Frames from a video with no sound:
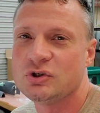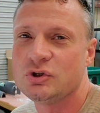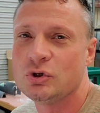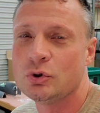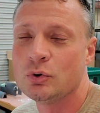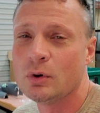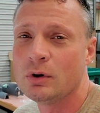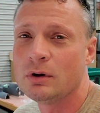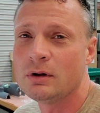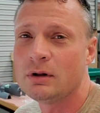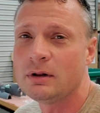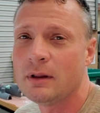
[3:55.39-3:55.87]

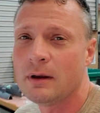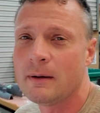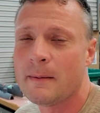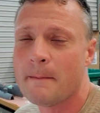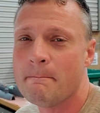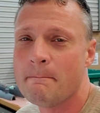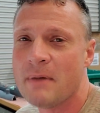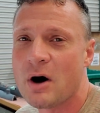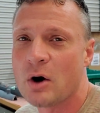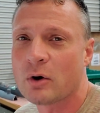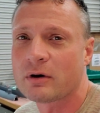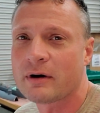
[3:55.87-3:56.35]
dual
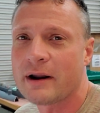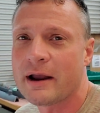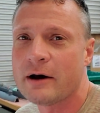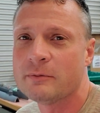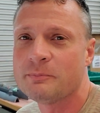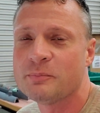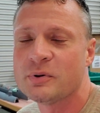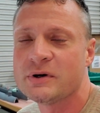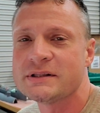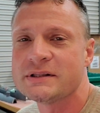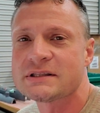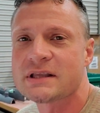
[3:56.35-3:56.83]
motor
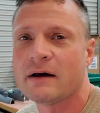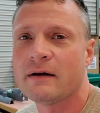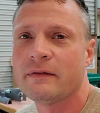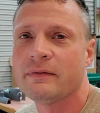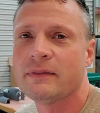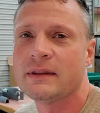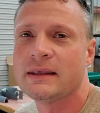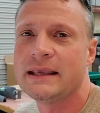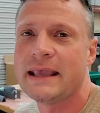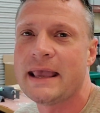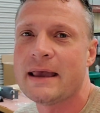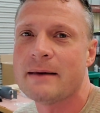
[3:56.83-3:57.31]
outputs
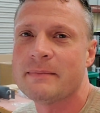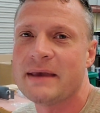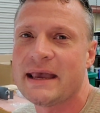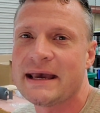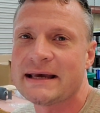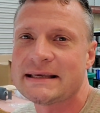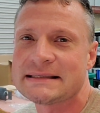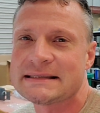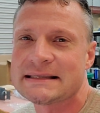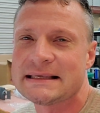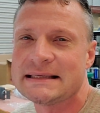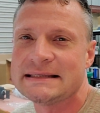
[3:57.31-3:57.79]
on the
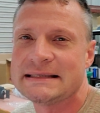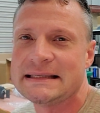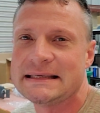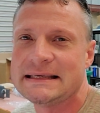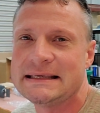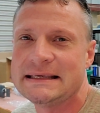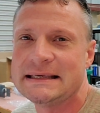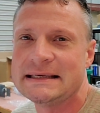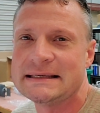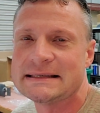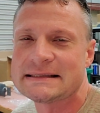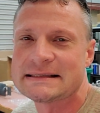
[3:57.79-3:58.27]

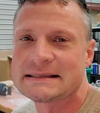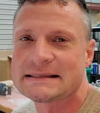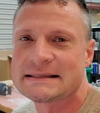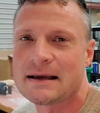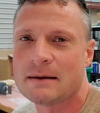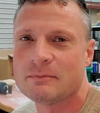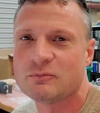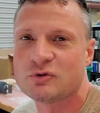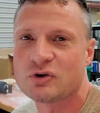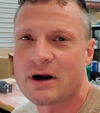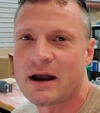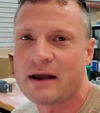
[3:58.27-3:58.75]
MSD
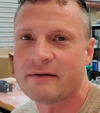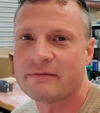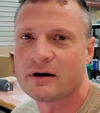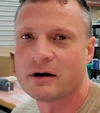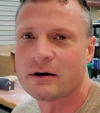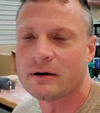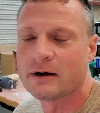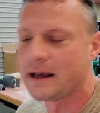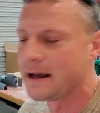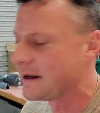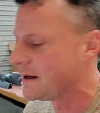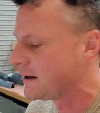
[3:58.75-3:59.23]

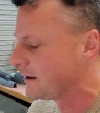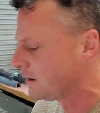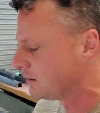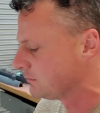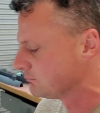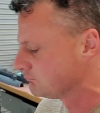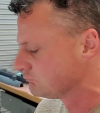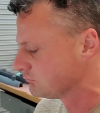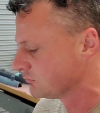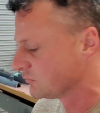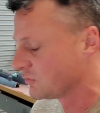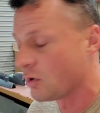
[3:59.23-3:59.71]
subdriver
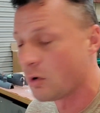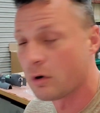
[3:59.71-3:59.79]
um,